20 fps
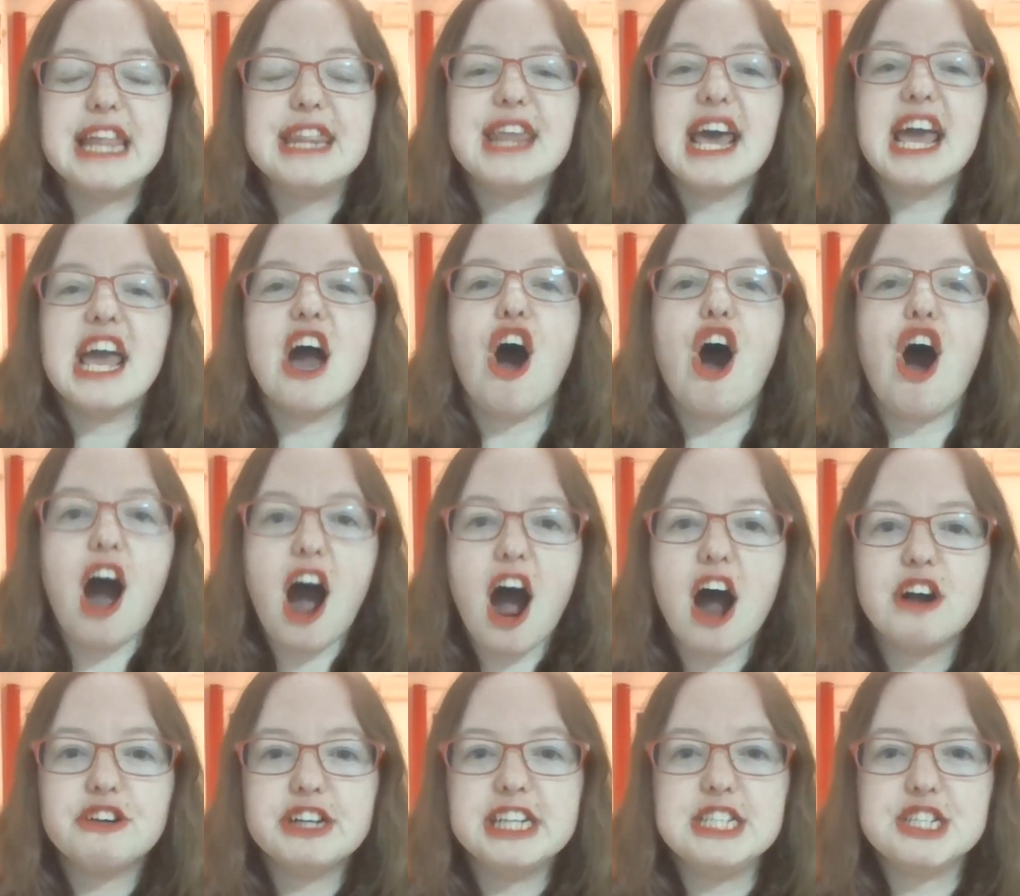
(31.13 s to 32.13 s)
they
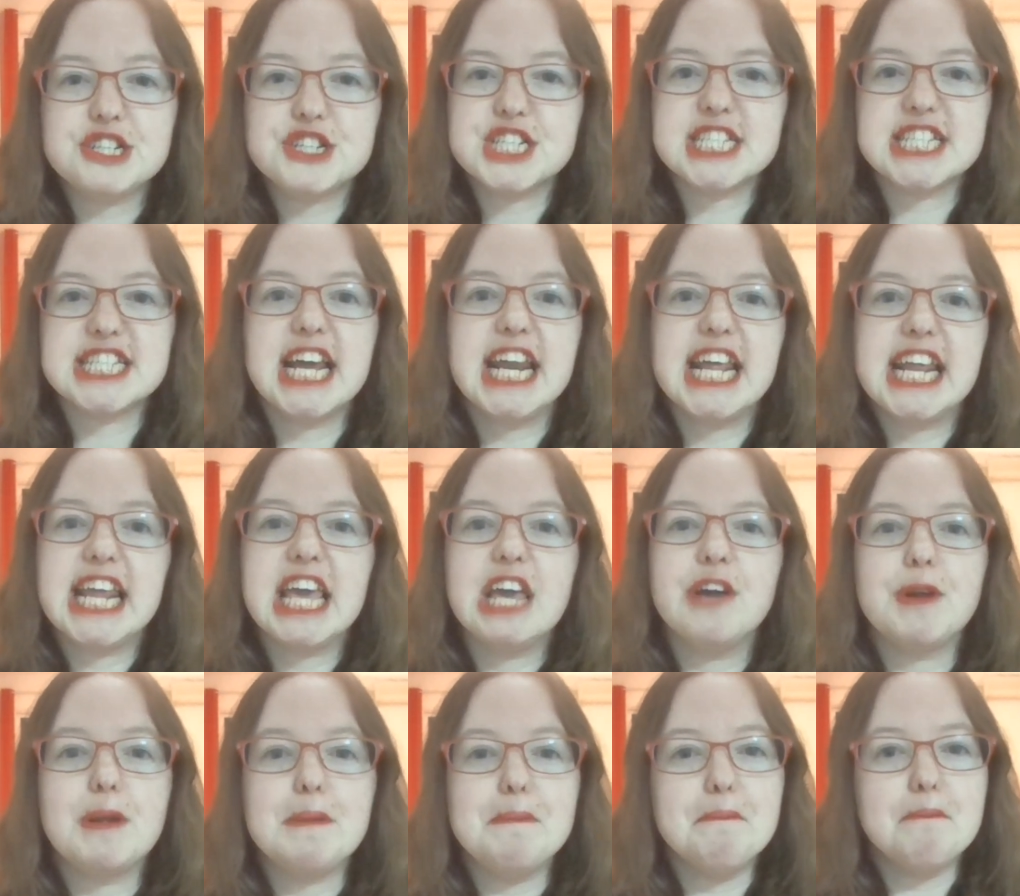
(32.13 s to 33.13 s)
are interested in
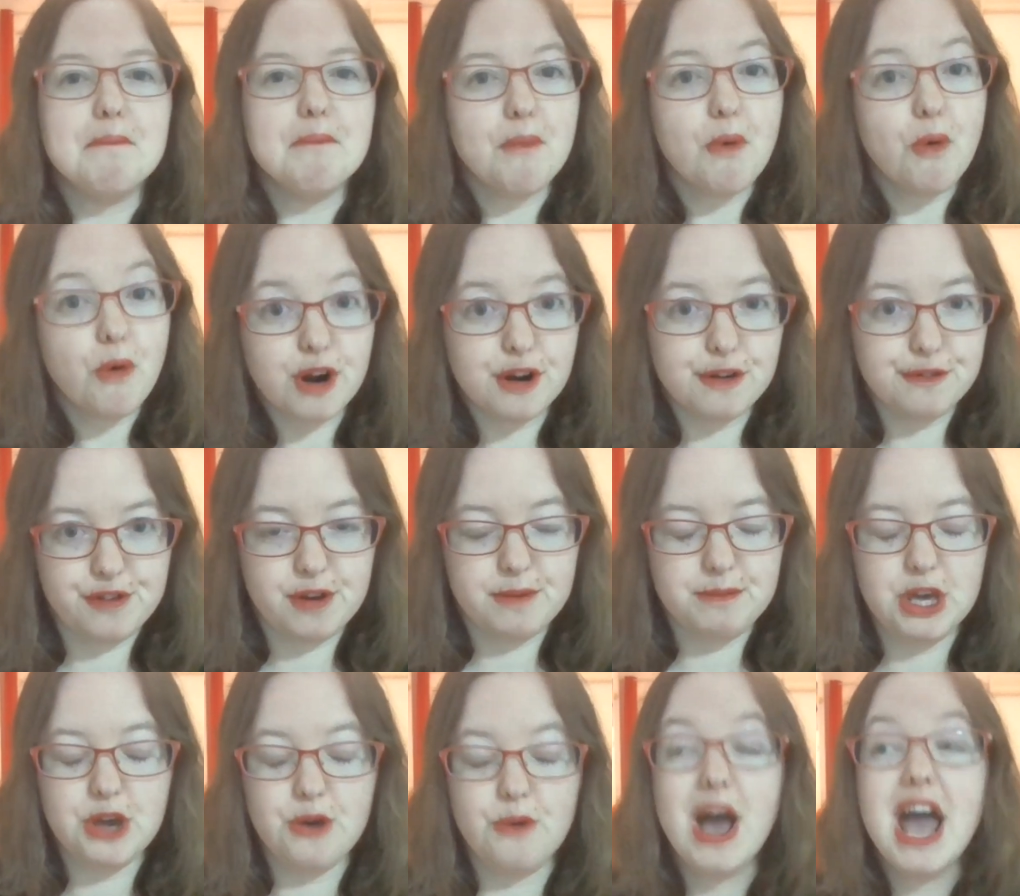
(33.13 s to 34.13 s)
hearing more from
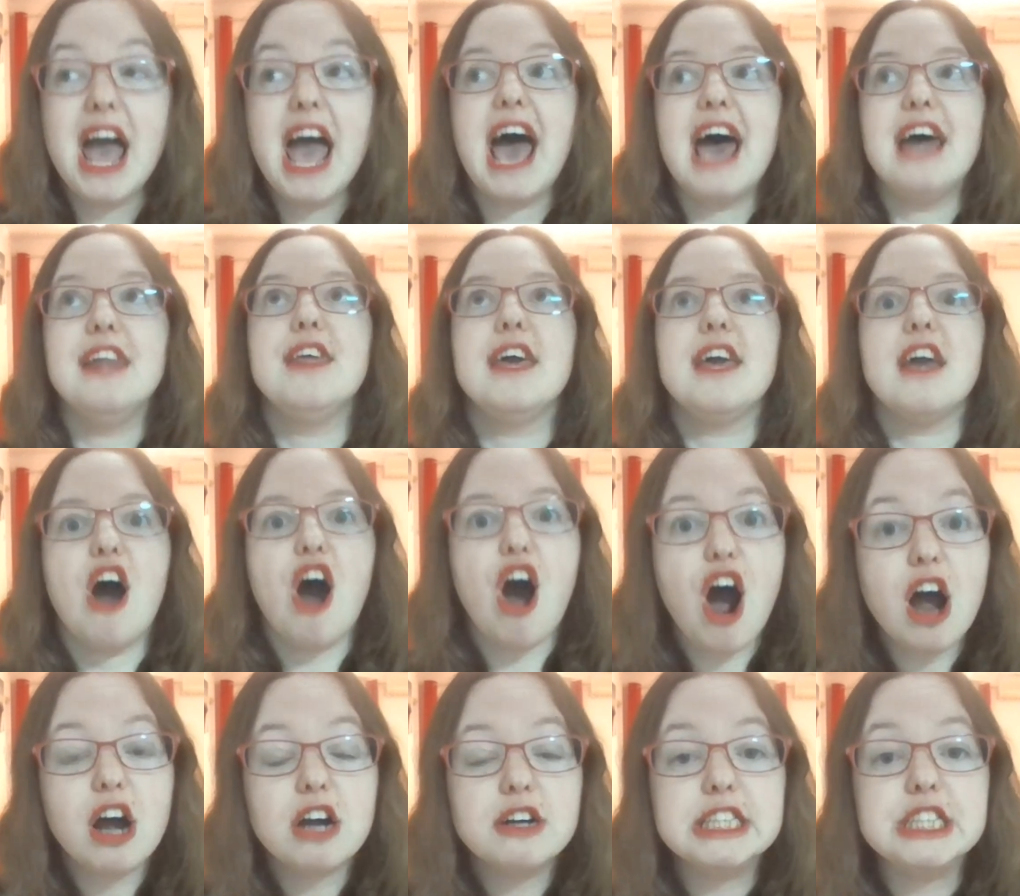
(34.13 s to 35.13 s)
you, and they
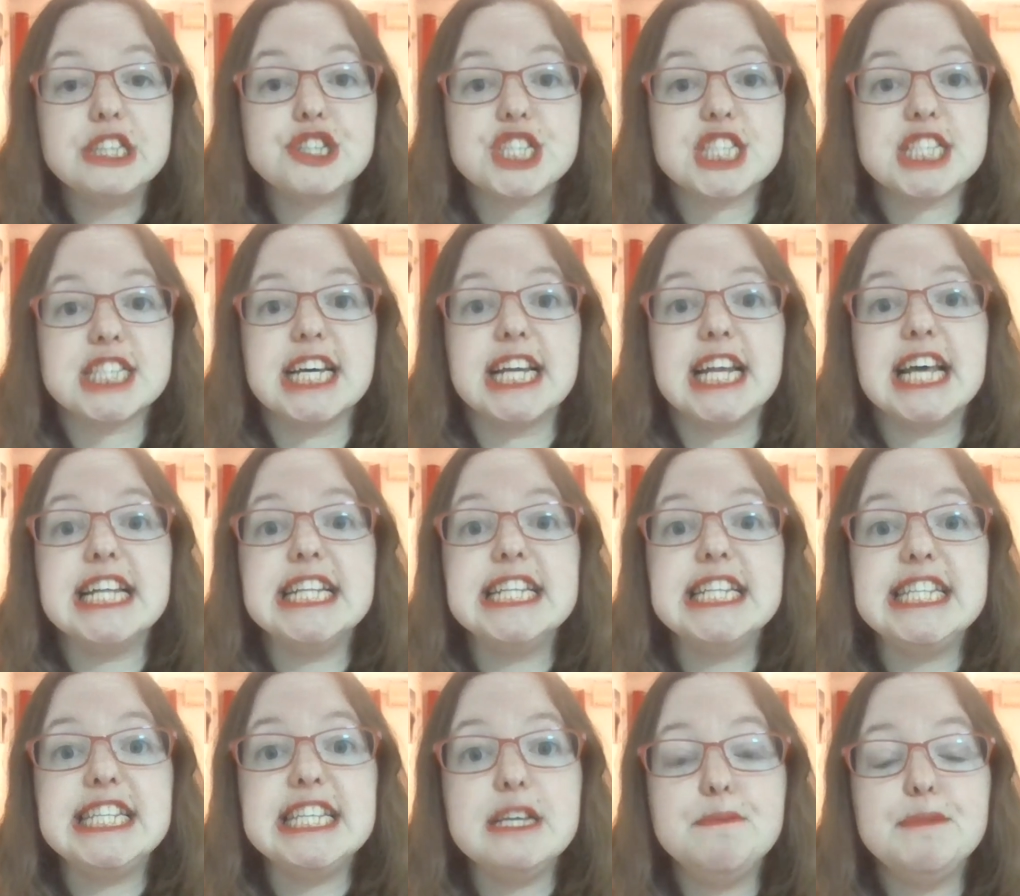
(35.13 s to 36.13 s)
are interested
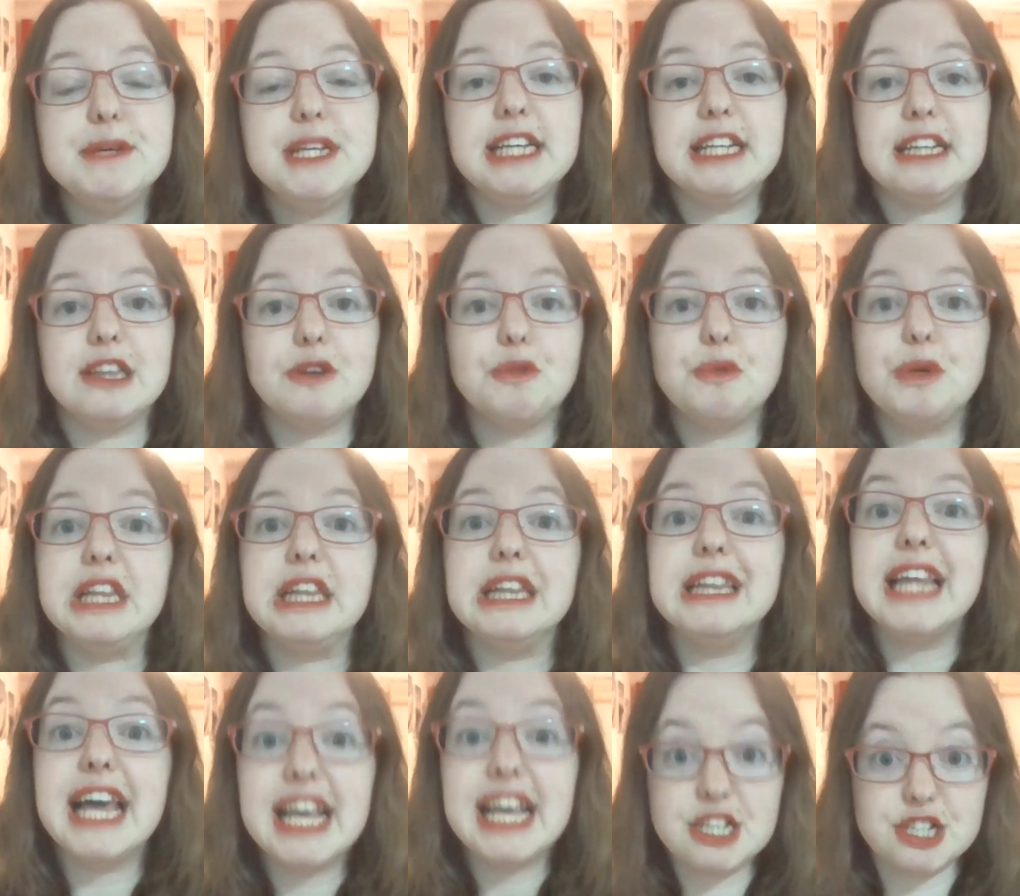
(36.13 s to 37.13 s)
in deepening the
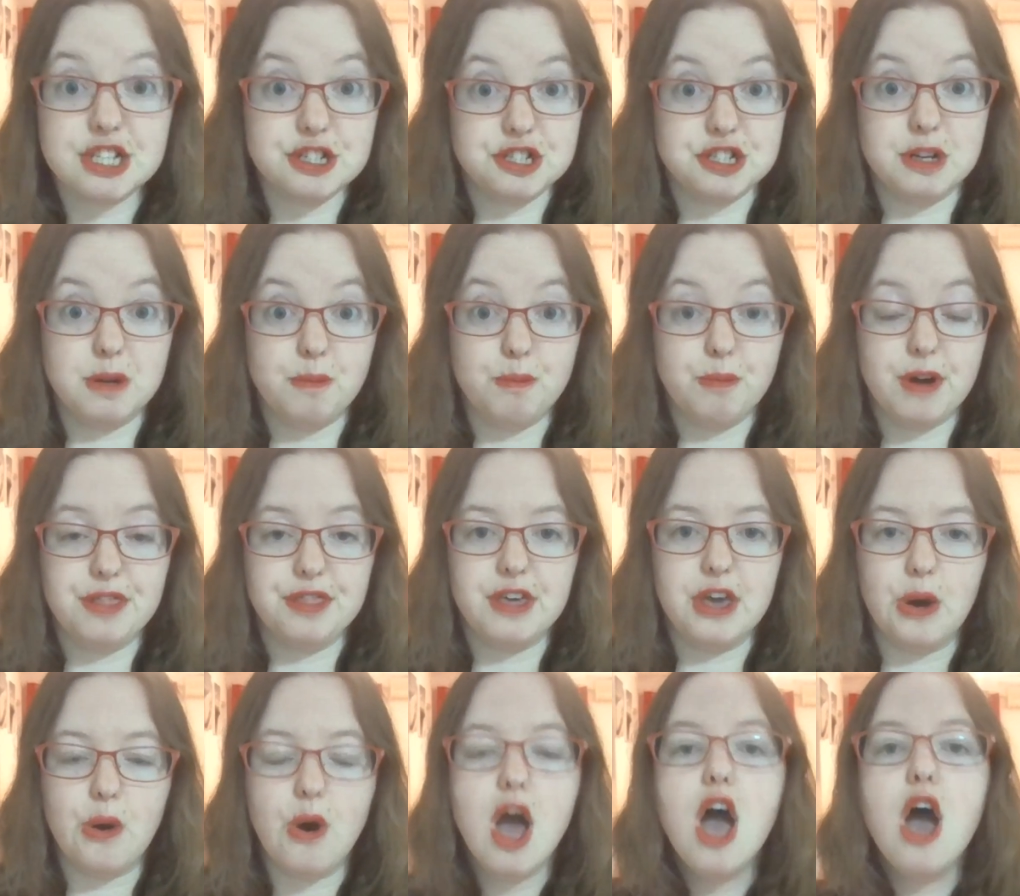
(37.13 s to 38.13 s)
relationship with
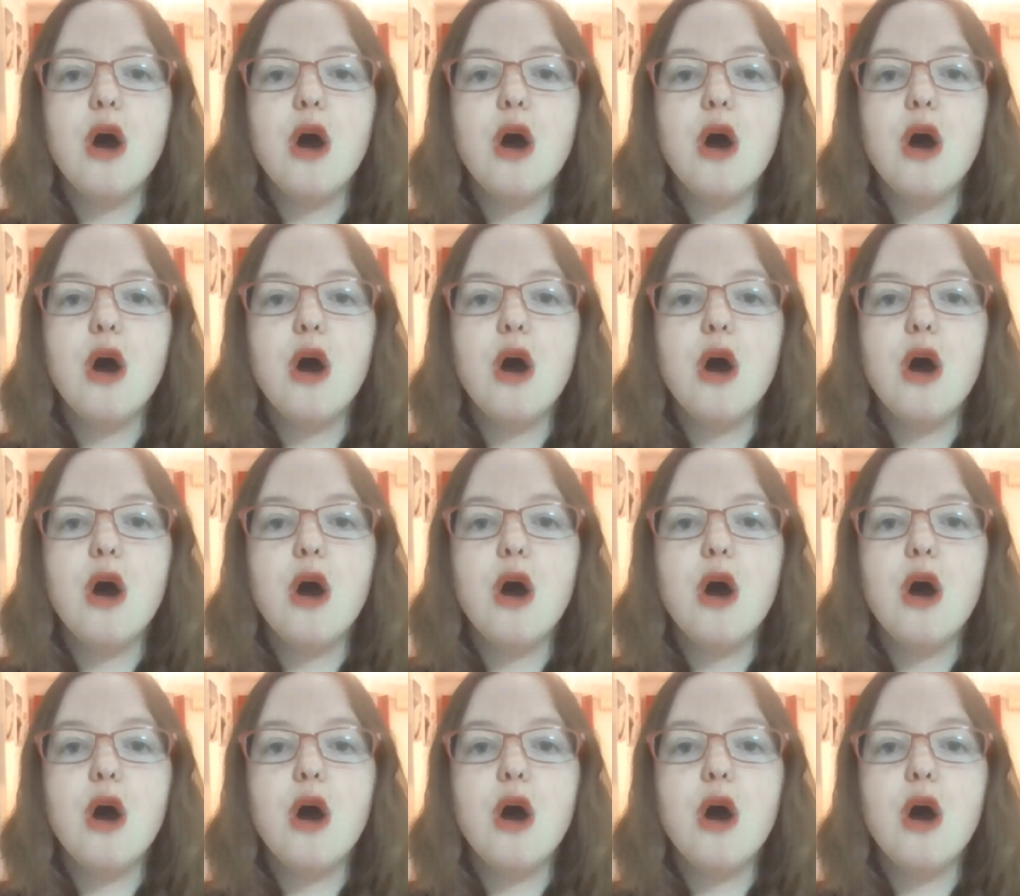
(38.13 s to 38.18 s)
you,